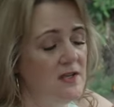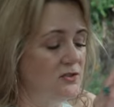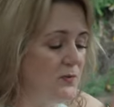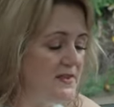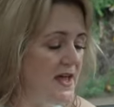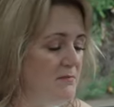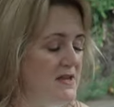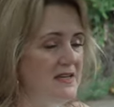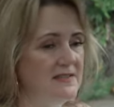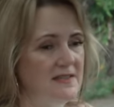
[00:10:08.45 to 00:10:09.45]
So what that
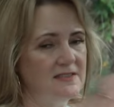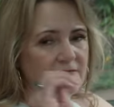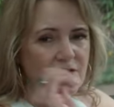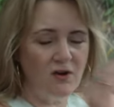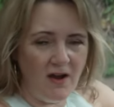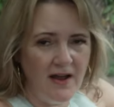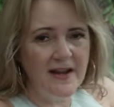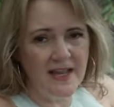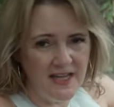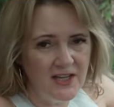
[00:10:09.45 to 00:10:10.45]
means is if you're on
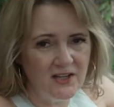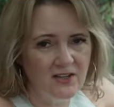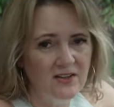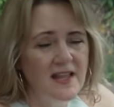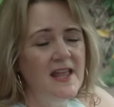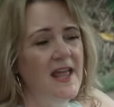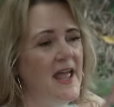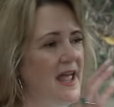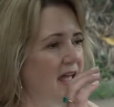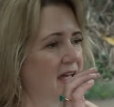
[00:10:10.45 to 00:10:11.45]
a hill
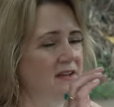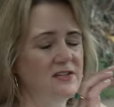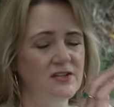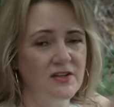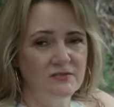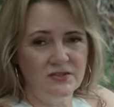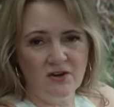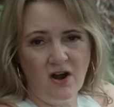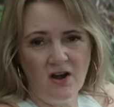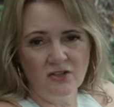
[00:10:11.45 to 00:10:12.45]
and the
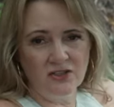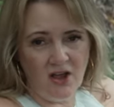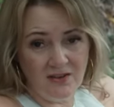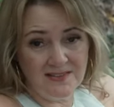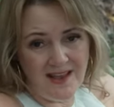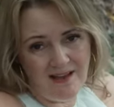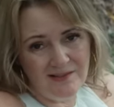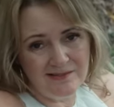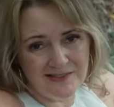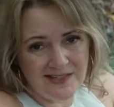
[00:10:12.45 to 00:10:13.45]
car stalls
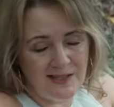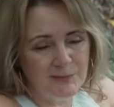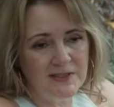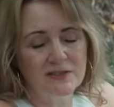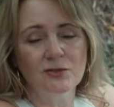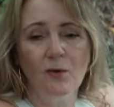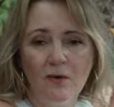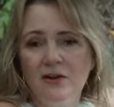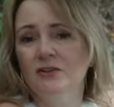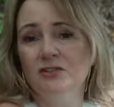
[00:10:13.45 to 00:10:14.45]
out, which happens,
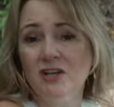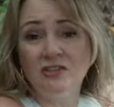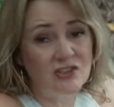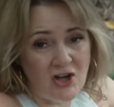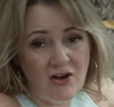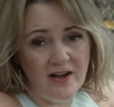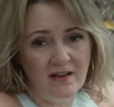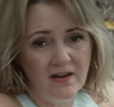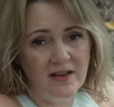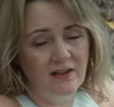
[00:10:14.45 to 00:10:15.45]
or you're just
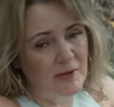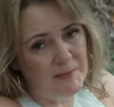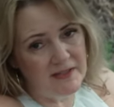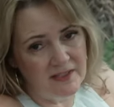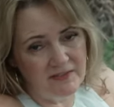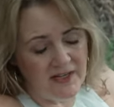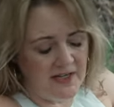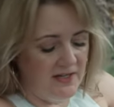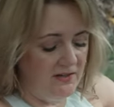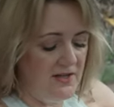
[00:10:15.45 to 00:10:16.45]
starting on a hill, maybe you live on a
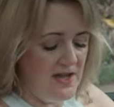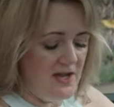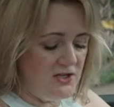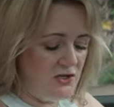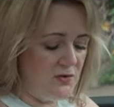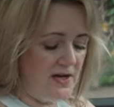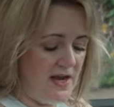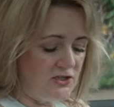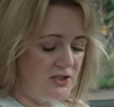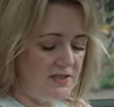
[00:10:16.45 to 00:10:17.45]
hill, you can
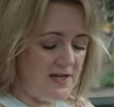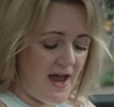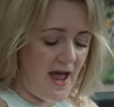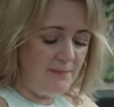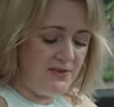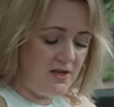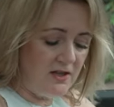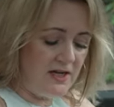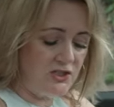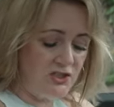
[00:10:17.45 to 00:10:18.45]
actually tap the
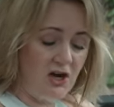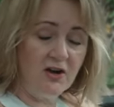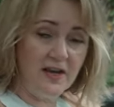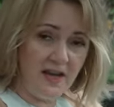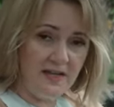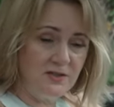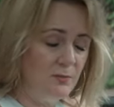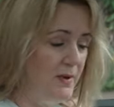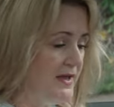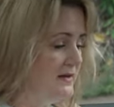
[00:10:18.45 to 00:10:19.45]
clutch start
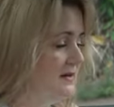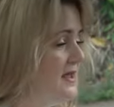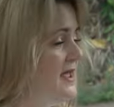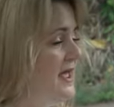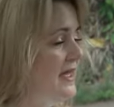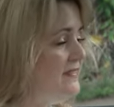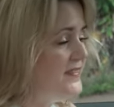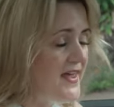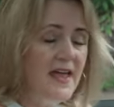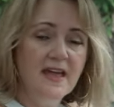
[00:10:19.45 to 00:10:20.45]
cancel button
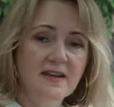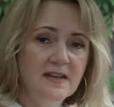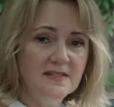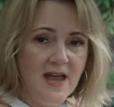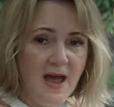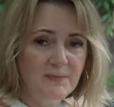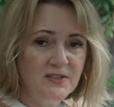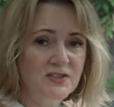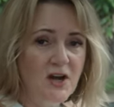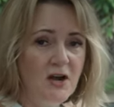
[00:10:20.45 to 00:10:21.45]
and then tap
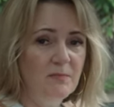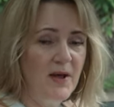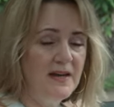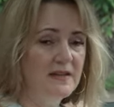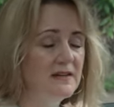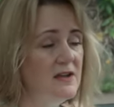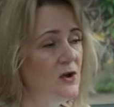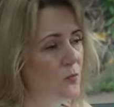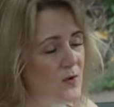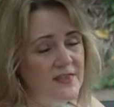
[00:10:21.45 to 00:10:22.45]
the start button
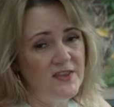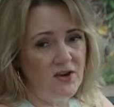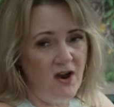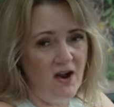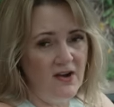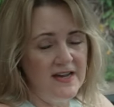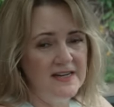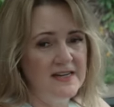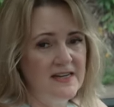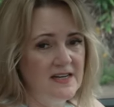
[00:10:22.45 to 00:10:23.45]
with the car
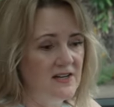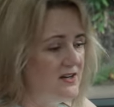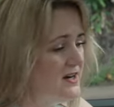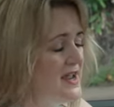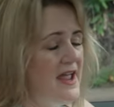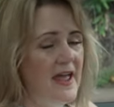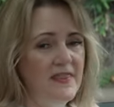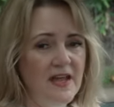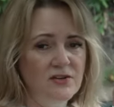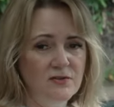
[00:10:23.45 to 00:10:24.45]
in gear,
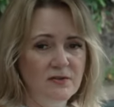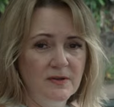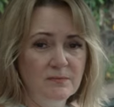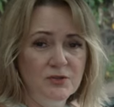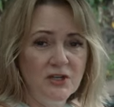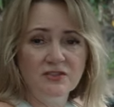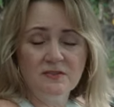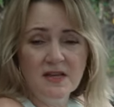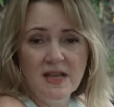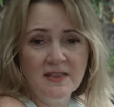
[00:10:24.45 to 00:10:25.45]
and then you can just
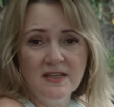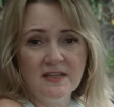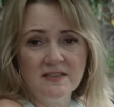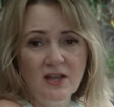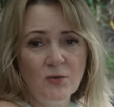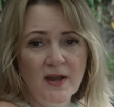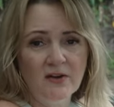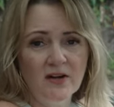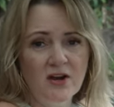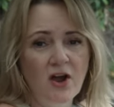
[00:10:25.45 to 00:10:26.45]
hit the
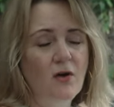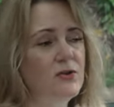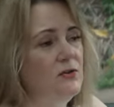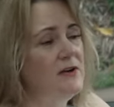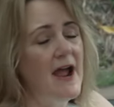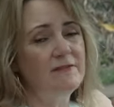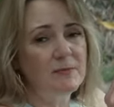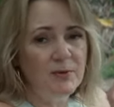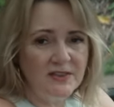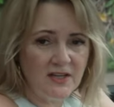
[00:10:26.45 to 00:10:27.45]
accelerator and go. You don't have to
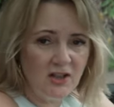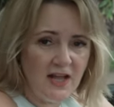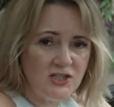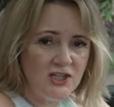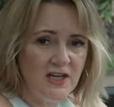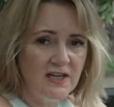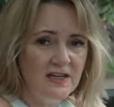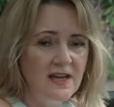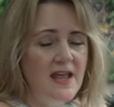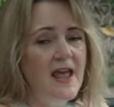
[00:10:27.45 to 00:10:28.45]
put the clutch
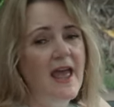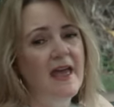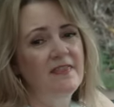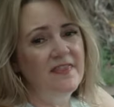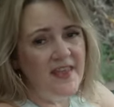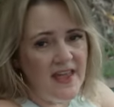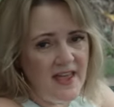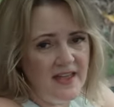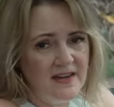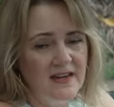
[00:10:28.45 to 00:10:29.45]
in and
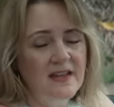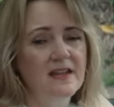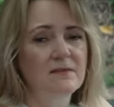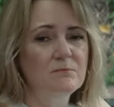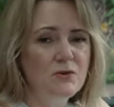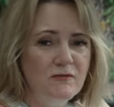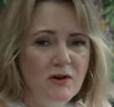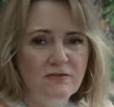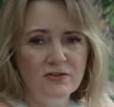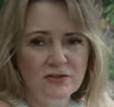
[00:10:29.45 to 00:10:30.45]
then move
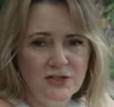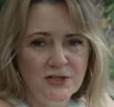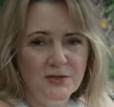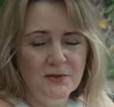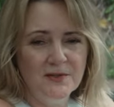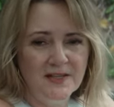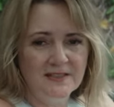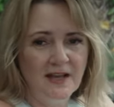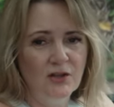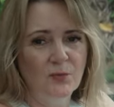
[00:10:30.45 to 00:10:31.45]
over to the
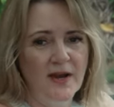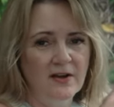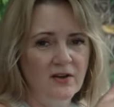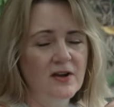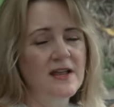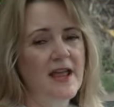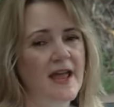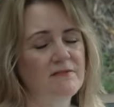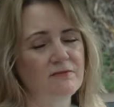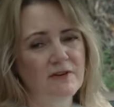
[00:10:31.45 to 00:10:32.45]
accelerator
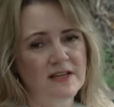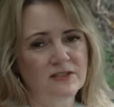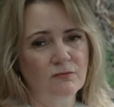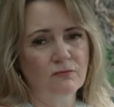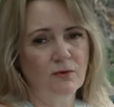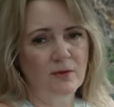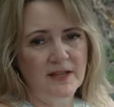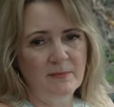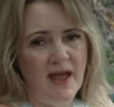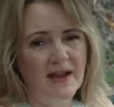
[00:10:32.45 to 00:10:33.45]
and risk
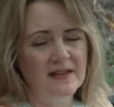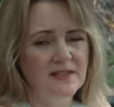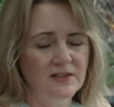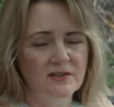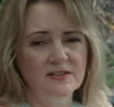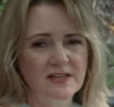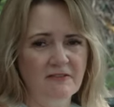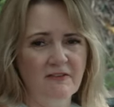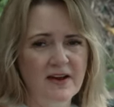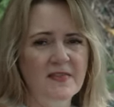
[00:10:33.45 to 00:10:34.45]
rolling back. It's a little
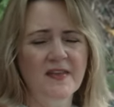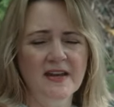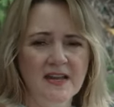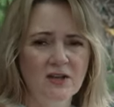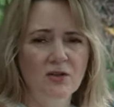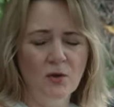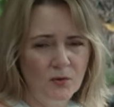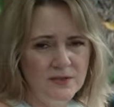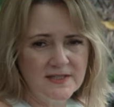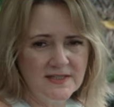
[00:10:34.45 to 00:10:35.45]
different than hill
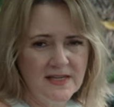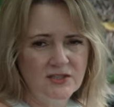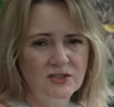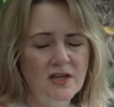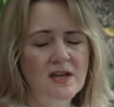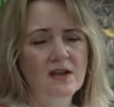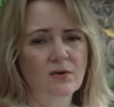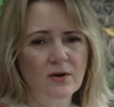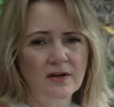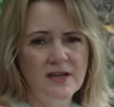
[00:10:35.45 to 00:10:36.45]
hold assist
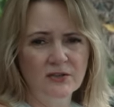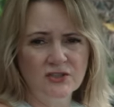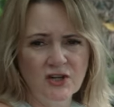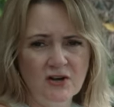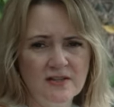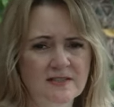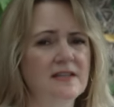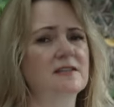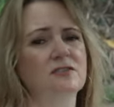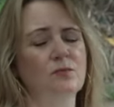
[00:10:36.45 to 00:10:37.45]
or hill start
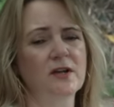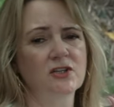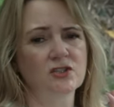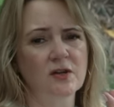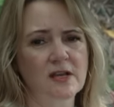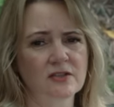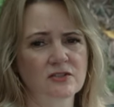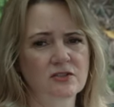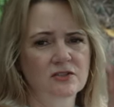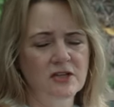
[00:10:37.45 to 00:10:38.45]
assist, which
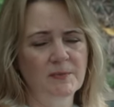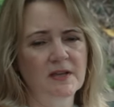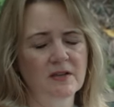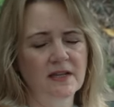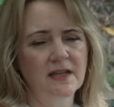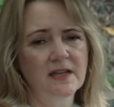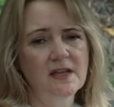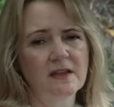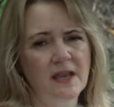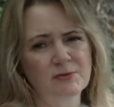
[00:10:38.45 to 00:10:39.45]
is typically
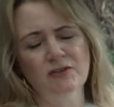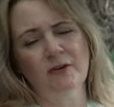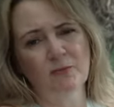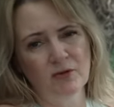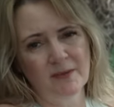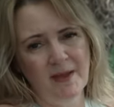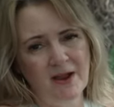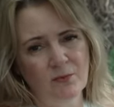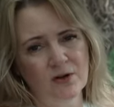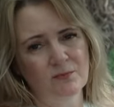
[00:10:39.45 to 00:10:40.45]
keeps you from rolling
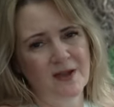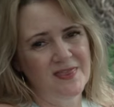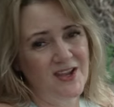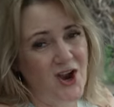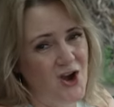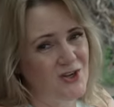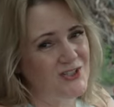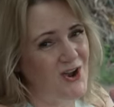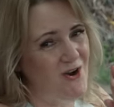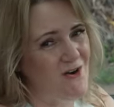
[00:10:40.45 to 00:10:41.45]
backward when the
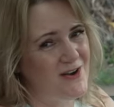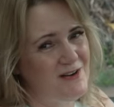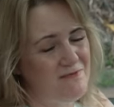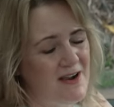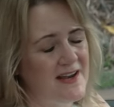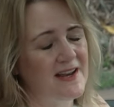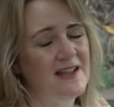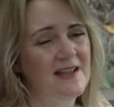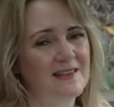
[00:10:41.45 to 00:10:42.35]
car's already running.